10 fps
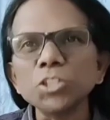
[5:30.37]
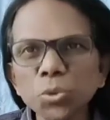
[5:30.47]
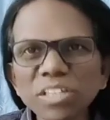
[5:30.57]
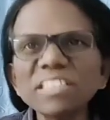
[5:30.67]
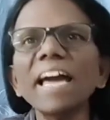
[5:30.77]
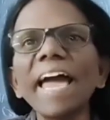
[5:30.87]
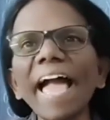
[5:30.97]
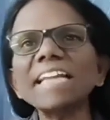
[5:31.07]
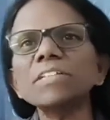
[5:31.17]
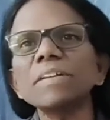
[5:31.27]
During the
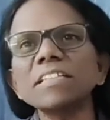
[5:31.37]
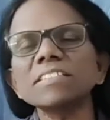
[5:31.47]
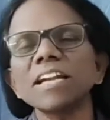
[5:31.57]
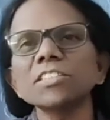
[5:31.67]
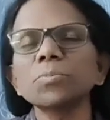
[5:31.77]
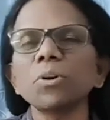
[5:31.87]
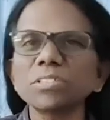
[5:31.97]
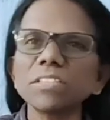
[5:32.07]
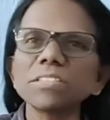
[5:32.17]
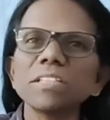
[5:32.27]
activated slides
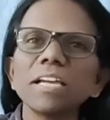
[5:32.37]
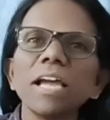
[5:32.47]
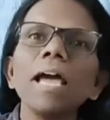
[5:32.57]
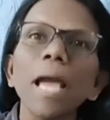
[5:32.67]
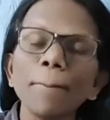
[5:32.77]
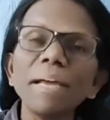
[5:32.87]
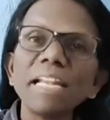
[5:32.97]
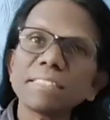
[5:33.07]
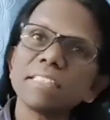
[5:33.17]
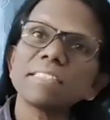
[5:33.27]
process,
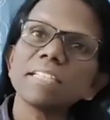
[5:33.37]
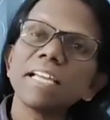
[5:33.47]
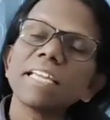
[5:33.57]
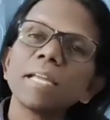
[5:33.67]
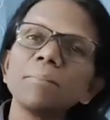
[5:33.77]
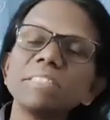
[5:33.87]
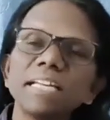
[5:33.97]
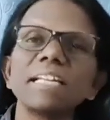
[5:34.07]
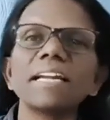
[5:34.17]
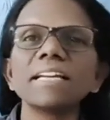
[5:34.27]
MLSS can be
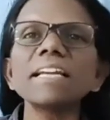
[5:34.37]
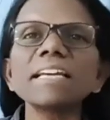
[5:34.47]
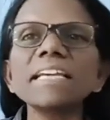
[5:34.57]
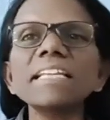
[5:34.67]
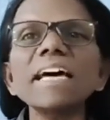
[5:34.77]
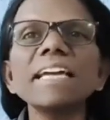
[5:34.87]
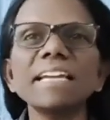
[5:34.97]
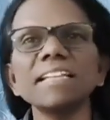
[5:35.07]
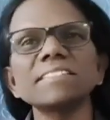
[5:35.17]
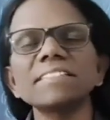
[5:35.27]
generated in the
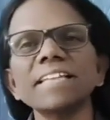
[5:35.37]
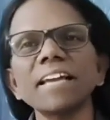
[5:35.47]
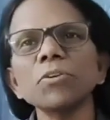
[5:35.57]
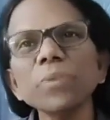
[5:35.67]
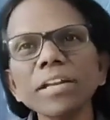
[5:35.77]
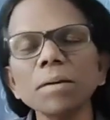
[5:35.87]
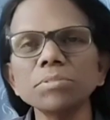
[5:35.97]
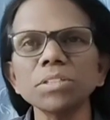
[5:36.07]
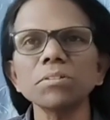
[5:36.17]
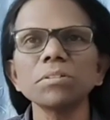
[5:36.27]
aeration tank. You can
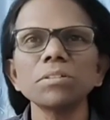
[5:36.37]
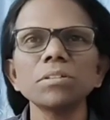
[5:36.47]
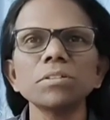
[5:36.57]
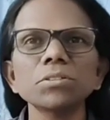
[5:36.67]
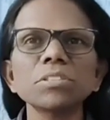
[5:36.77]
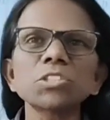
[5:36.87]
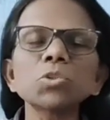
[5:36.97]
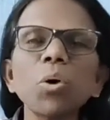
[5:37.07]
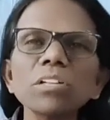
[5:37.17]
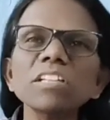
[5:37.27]
observe. So the
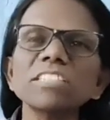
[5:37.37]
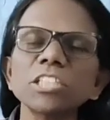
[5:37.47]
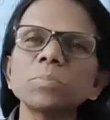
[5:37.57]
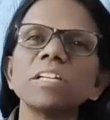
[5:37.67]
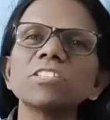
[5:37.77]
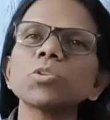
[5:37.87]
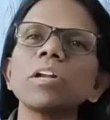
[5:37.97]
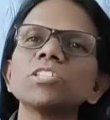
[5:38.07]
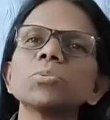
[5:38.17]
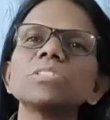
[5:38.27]
total suspended
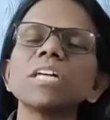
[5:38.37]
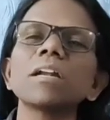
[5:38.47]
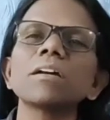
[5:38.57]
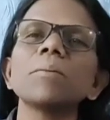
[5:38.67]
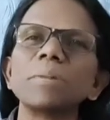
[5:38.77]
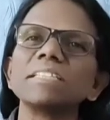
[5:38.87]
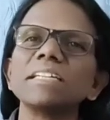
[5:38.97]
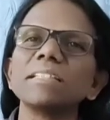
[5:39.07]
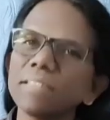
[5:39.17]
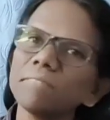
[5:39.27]
solids which are
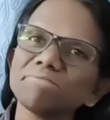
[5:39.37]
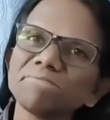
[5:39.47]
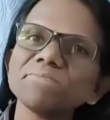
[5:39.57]
present in the